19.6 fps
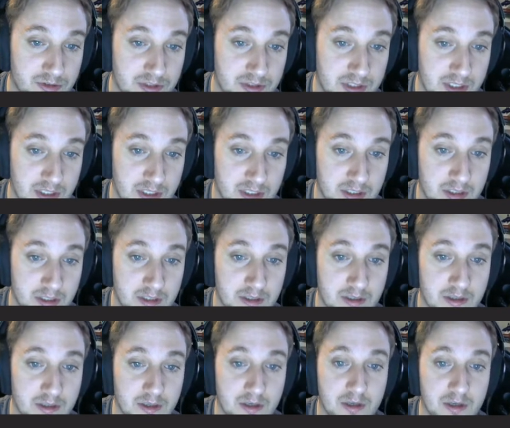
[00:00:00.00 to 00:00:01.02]
here,
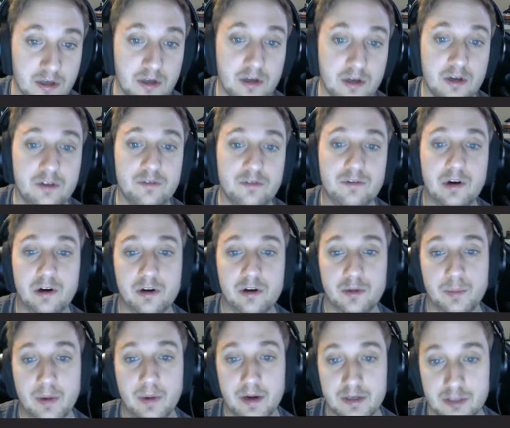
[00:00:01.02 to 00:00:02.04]
followed
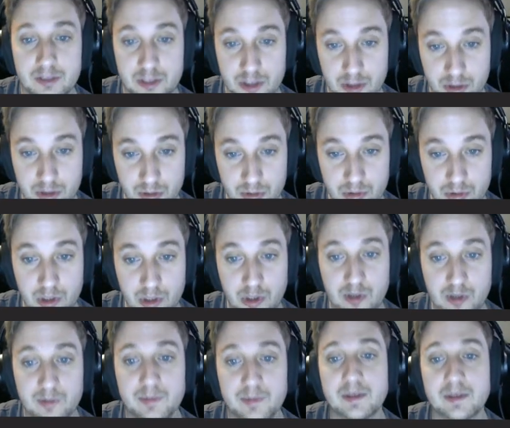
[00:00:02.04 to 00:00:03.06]
by 2
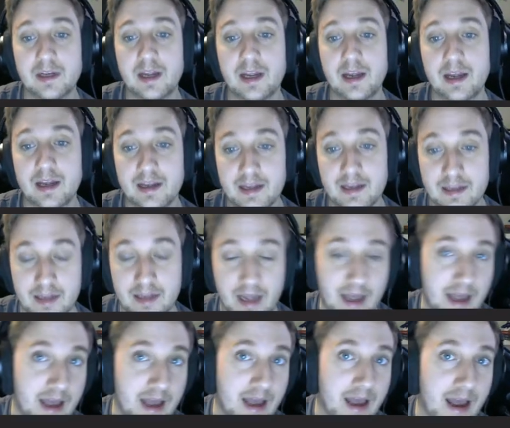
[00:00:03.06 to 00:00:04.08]
open A
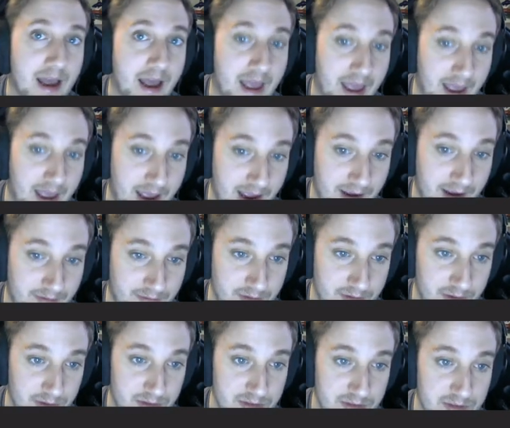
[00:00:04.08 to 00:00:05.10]
half
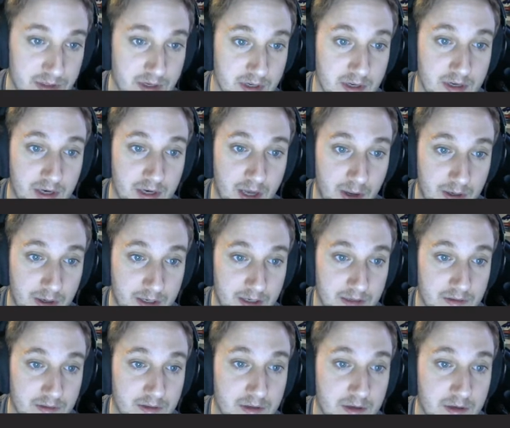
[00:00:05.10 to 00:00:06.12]
notes. Now again,
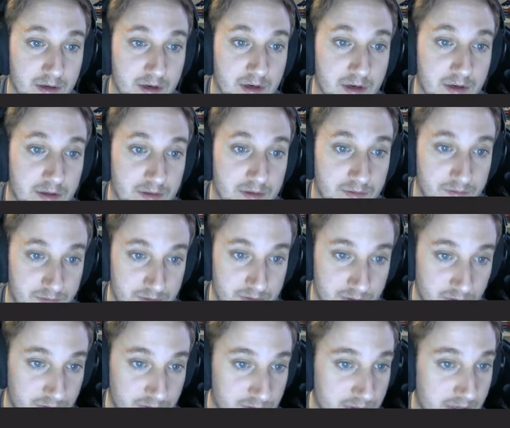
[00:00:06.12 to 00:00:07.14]
don't
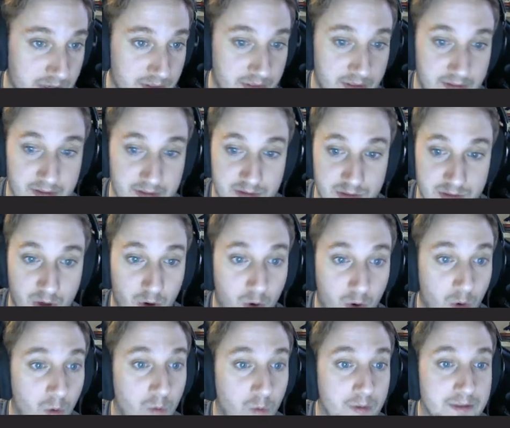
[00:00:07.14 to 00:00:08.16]
forget that this
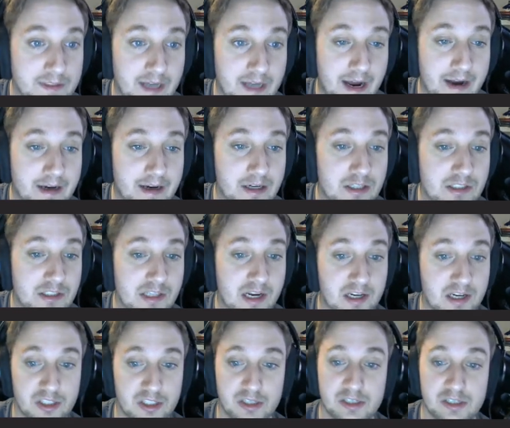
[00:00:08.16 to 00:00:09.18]
whole entire
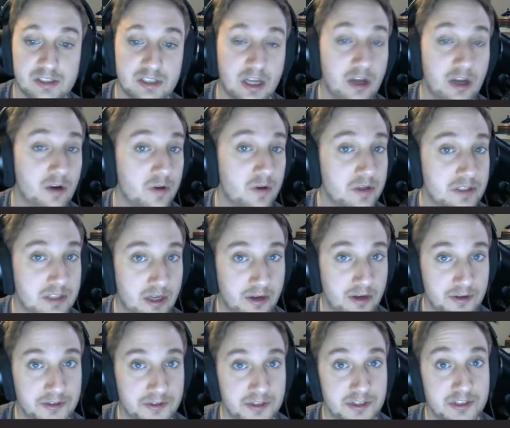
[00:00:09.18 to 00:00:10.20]
section, until it
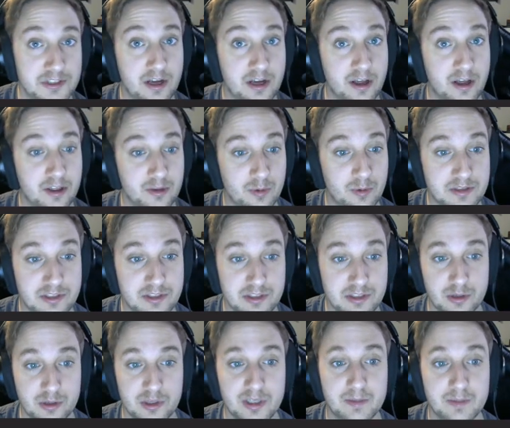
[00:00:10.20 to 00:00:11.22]
tells us otherwise, is
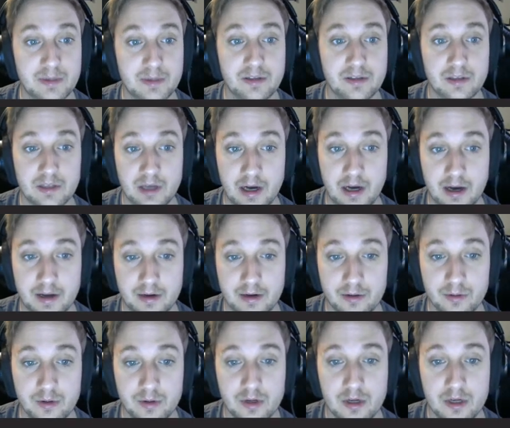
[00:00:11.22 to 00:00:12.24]
going to be legato.
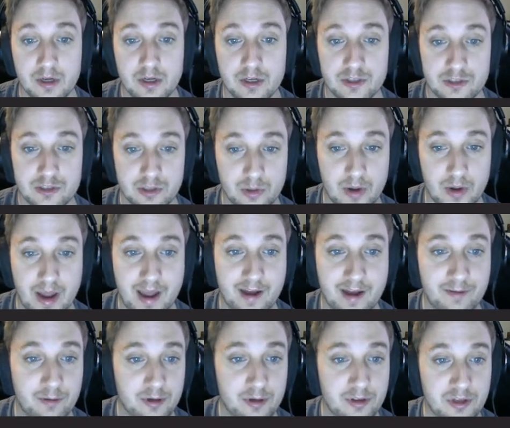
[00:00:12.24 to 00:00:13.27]
So
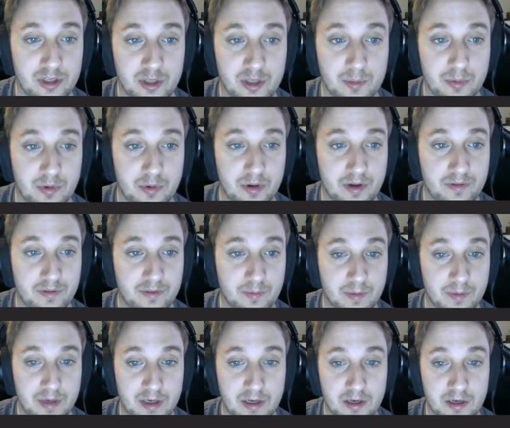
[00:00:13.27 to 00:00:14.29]
everything you play from
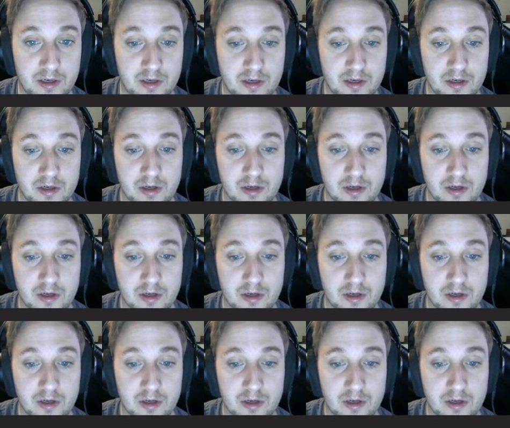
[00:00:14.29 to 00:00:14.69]
here